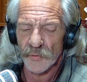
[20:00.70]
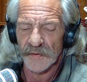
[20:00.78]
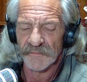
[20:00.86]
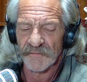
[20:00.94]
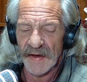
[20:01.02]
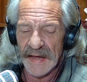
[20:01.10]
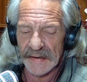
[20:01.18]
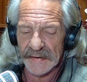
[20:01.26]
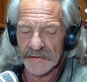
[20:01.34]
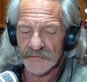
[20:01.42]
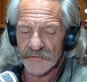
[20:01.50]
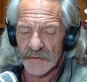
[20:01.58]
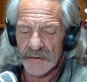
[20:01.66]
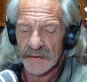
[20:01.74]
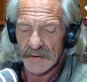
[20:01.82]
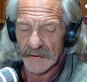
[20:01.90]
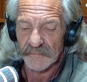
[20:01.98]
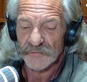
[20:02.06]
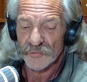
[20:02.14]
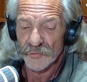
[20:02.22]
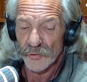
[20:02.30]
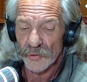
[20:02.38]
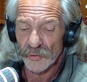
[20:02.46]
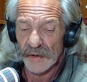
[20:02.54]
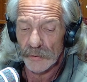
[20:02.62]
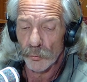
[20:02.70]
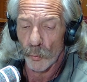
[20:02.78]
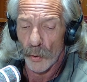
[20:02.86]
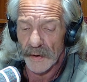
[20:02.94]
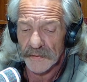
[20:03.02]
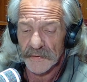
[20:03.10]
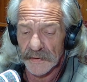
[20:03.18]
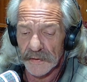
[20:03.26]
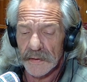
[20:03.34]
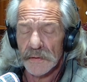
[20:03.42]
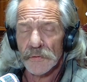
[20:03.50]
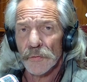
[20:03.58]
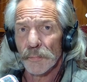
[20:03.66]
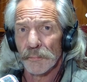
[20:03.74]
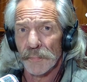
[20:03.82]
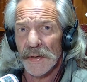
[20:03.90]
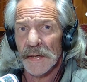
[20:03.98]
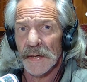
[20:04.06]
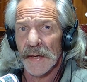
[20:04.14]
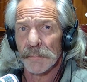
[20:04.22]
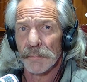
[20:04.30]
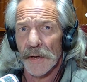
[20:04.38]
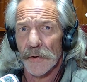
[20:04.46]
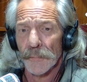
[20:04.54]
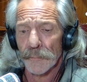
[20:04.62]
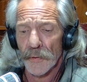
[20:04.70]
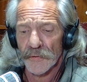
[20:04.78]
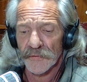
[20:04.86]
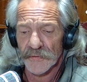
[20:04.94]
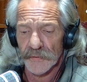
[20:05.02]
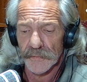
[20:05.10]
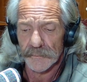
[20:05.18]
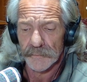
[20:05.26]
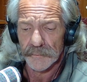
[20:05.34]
advantage of truly wanting to be a better person.